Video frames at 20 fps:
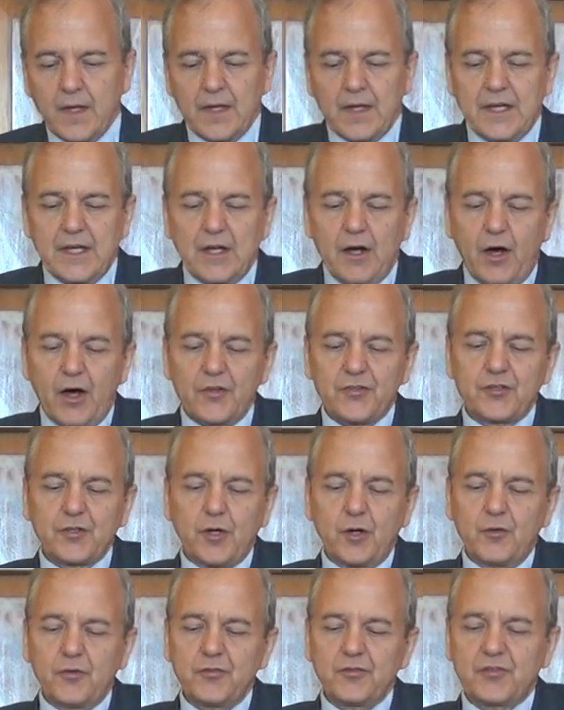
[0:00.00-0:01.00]
He
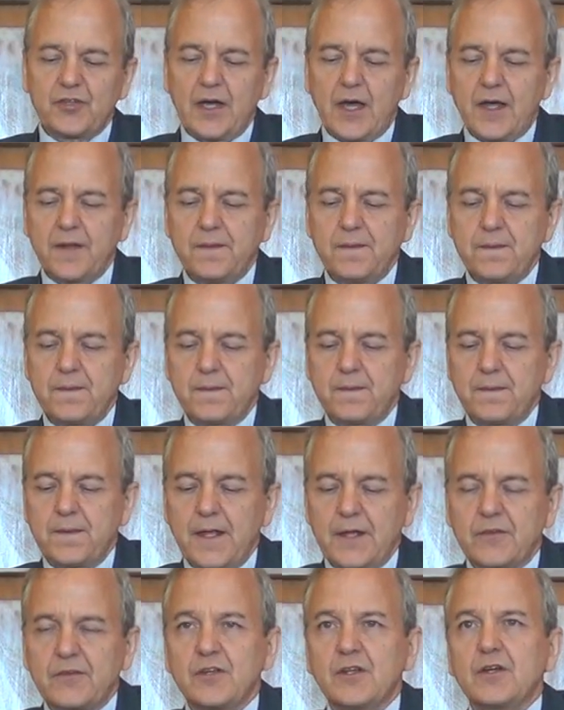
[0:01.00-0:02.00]
also said
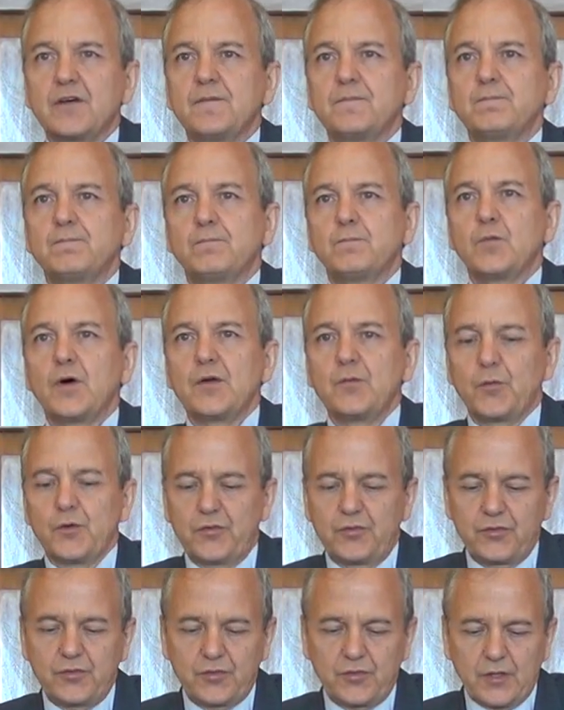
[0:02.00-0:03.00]
that the, what
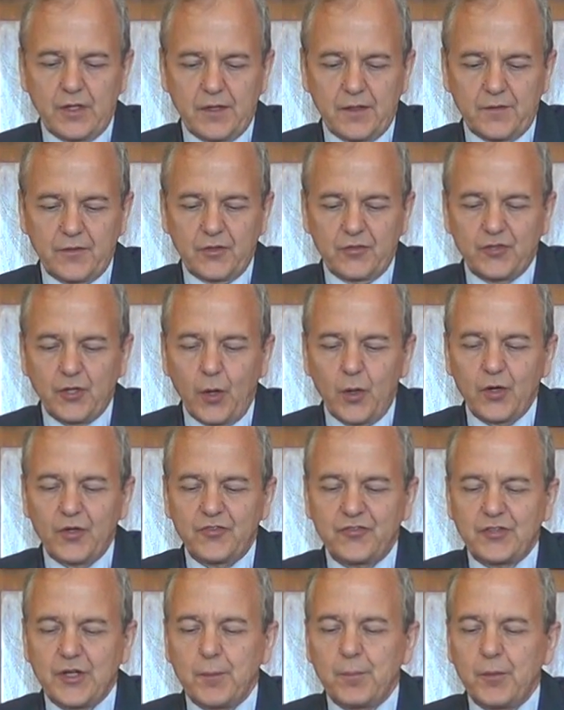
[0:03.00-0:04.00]
was, uh, the soul
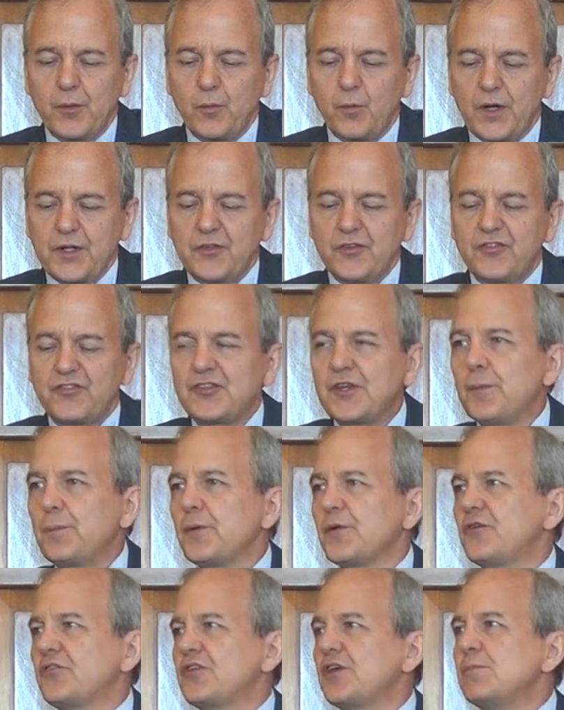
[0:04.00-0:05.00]
is simple, what is
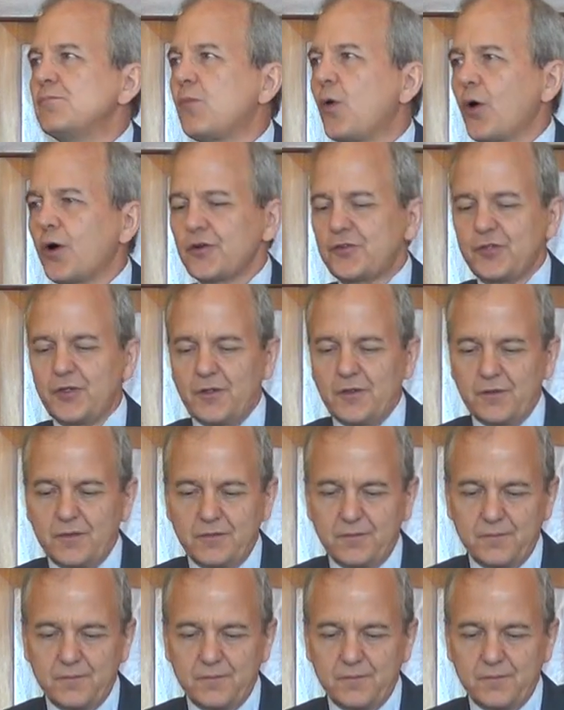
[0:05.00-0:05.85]
simple is immortal.